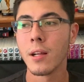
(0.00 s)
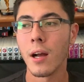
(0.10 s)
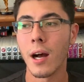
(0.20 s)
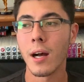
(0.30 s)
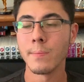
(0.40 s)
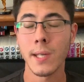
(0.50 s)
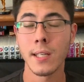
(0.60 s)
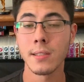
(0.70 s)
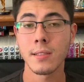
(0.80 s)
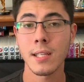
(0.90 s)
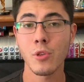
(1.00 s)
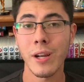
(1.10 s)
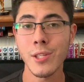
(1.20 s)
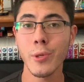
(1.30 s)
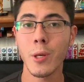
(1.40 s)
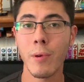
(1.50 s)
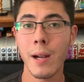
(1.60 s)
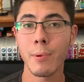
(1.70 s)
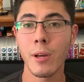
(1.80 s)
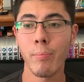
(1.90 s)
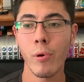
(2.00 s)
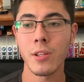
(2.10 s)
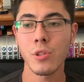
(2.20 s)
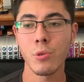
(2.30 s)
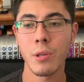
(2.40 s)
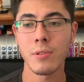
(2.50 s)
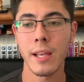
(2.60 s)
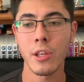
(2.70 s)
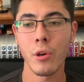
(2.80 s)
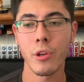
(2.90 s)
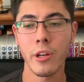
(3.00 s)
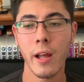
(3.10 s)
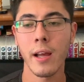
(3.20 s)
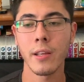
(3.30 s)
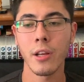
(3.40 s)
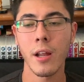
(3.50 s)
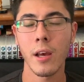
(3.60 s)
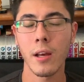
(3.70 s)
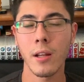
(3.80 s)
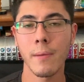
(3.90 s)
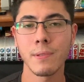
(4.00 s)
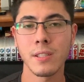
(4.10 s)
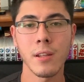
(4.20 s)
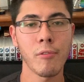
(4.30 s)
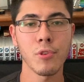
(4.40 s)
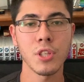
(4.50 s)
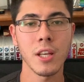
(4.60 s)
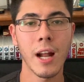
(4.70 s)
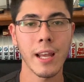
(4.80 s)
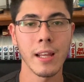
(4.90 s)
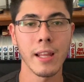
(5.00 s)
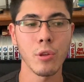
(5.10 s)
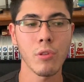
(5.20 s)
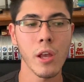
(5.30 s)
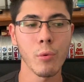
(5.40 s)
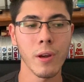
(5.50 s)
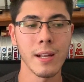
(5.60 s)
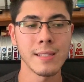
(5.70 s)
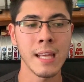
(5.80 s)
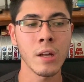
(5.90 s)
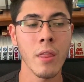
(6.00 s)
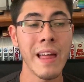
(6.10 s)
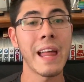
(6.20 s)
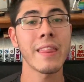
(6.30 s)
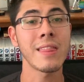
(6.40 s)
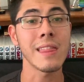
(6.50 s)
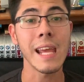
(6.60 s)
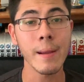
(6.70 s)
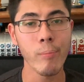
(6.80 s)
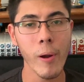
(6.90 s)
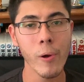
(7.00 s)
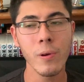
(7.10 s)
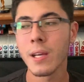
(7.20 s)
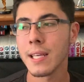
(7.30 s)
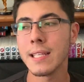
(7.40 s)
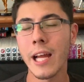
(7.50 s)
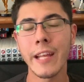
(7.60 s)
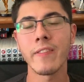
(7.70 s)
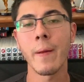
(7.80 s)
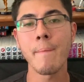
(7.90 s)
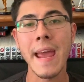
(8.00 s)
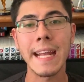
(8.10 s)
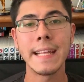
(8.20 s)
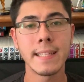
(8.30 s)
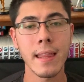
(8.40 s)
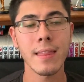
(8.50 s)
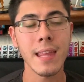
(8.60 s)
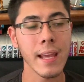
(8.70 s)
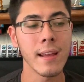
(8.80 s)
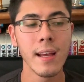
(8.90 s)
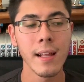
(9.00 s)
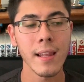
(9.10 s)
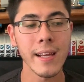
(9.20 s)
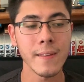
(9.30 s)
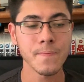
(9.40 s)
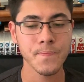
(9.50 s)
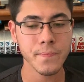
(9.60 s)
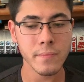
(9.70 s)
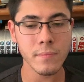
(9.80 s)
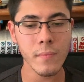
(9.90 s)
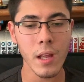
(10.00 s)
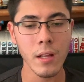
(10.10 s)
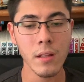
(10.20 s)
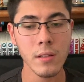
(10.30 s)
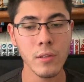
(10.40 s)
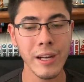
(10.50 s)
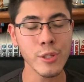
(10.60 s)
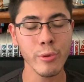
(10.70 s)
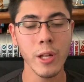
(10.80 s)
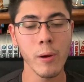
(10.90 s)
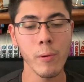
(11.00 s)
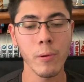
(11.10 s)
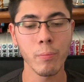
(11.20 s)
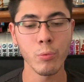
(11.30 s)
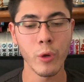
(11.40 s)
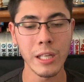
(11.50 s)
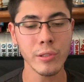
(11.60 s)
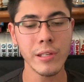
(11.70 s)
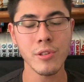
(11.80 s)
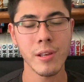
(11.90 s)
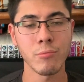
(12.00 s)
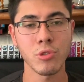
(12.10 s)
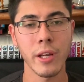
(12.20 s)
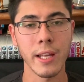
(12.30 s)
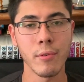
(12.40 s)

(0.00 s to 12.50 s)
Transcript: Because Gran Torino brought up a good point too. He was like, yo, you're not up to snuff with Shigaraki. Like, you thought you were gonna take on that thing, bro? He's not even a man, he's a thing. Like, Gran Torino set him straight.